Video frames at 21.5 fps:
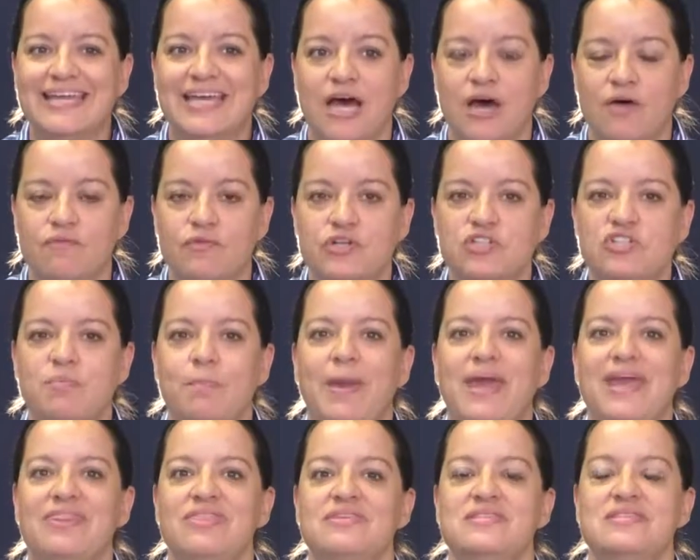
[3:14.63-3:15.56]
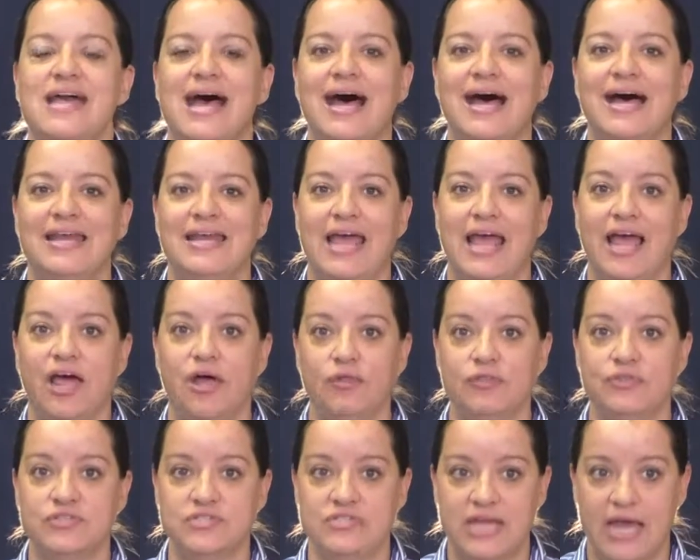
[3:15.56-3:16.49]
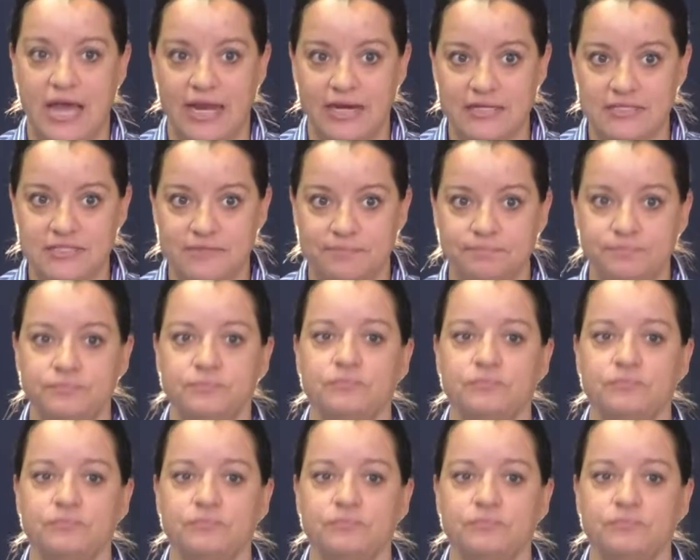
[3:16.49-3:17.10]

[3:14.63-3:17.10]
coverage based on health status.